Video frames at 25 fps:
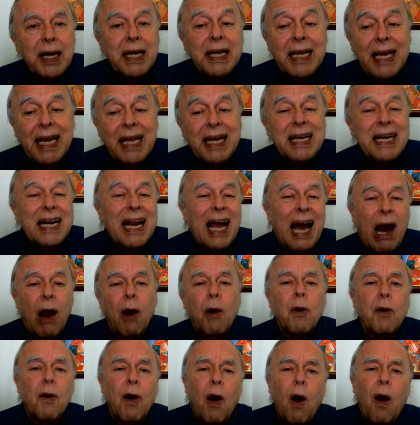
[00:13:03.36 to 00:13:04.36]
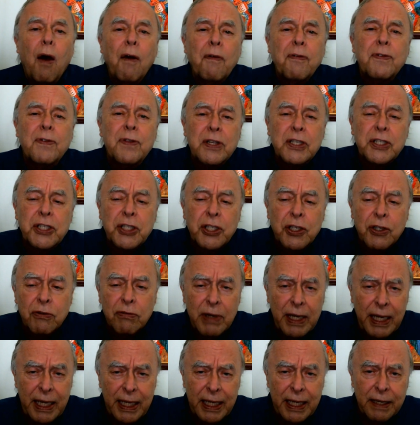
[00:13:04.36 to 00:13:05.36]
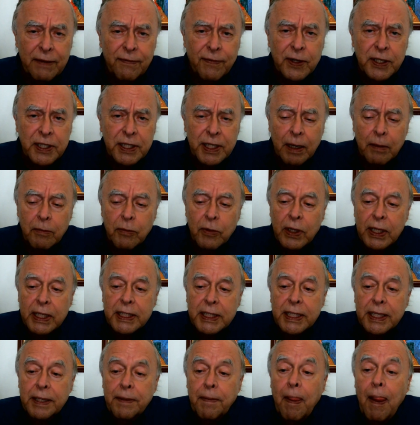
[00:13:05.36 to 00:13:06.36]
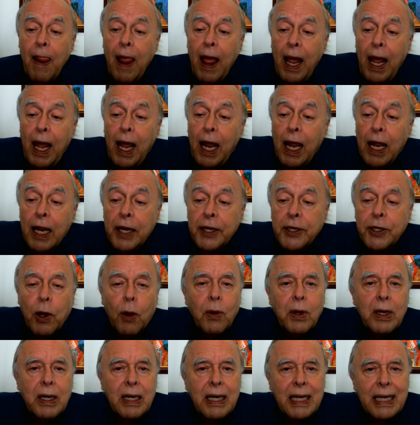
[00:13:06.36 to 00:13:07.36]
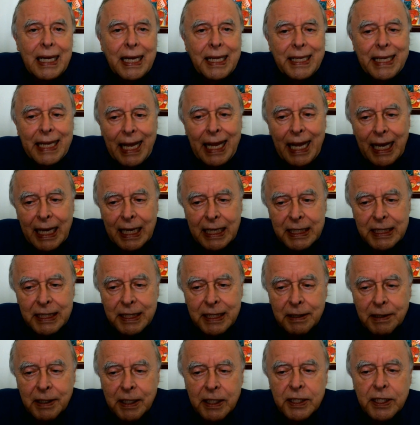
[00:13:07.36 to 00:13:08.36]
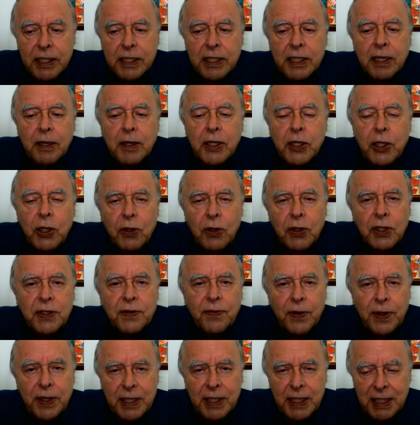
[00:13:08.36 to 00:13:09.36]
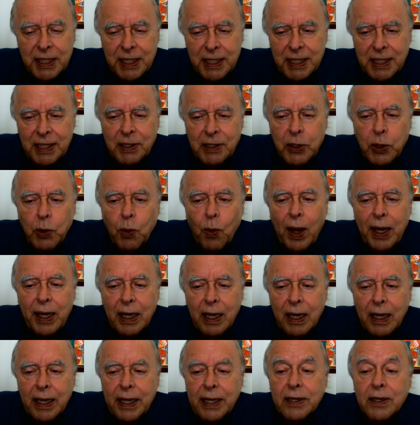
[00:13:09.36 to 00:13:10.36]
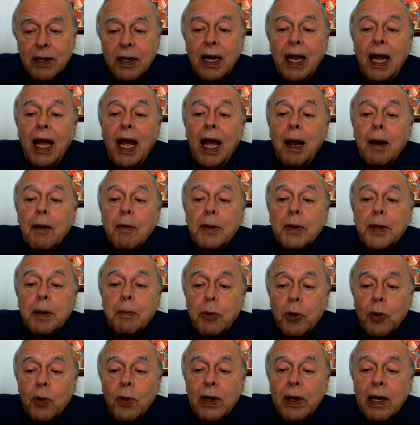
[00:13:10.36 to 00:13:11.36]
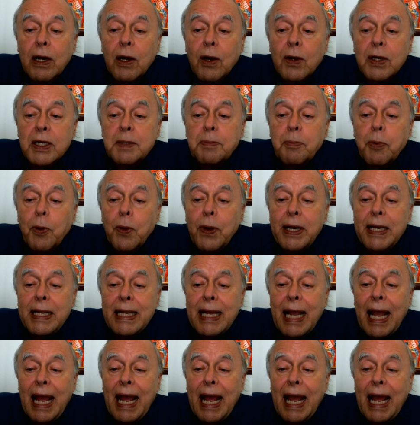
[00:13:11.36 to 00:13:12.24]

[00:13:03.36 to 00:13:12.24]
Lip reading: to get it off the screen for some reason, don't click on the X, because there's a use for this. You want it later. The blue arrow is pointing